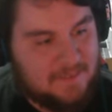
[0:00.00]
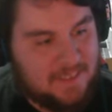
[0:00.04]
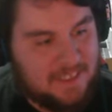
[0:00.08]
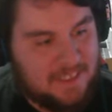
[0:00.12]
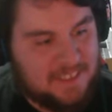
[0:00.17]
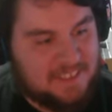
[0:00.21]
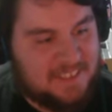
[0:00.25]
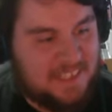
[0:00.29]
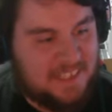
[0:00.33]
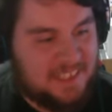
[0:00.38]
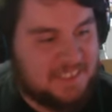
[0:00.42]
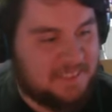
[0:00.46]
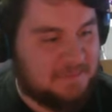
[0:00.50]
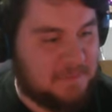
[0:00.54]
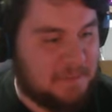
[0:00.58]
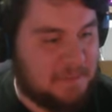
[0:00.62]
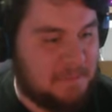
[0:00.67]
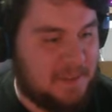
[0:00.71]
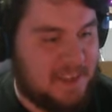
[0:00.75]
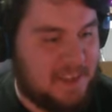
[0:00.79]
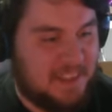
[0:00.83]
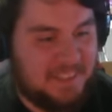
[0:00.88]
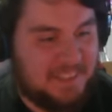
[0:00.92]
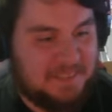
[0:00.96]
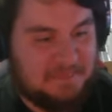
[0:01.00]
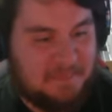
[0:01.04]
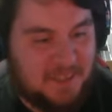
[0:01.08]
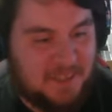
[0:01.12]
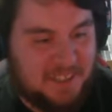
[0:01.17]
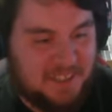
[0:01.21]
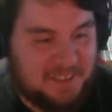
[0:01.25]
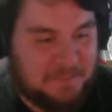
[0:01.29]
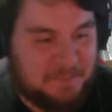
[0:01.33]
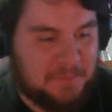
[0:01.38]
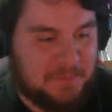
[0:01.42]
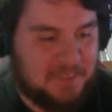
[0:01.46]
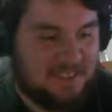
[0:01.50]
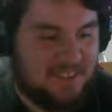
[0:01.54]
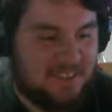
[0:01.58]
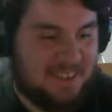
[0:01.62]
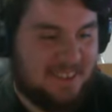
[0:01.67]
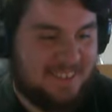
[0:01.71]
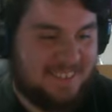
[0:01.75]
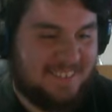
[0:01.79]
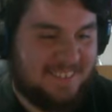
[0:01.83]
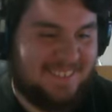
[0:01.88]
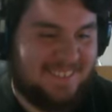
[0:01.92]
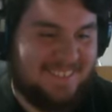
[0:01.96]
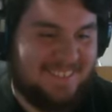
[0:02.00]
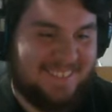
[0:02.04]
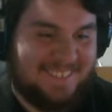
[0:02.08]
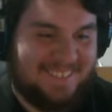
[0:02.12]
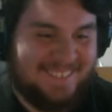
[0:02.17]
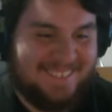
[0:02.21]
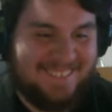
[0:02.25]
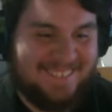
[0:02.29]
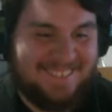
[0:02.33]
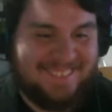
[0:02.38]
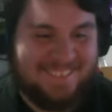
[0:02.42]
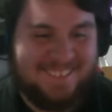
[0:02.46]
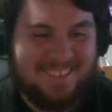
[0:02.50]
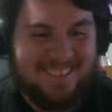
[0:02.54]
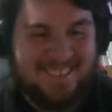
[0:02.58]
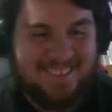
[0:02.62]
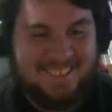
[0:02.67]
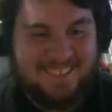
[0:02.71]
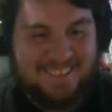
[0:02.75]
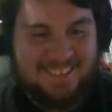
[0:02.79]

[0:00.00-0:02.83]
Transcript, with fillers: Assassin from Hell, Impossible Dog. Shit!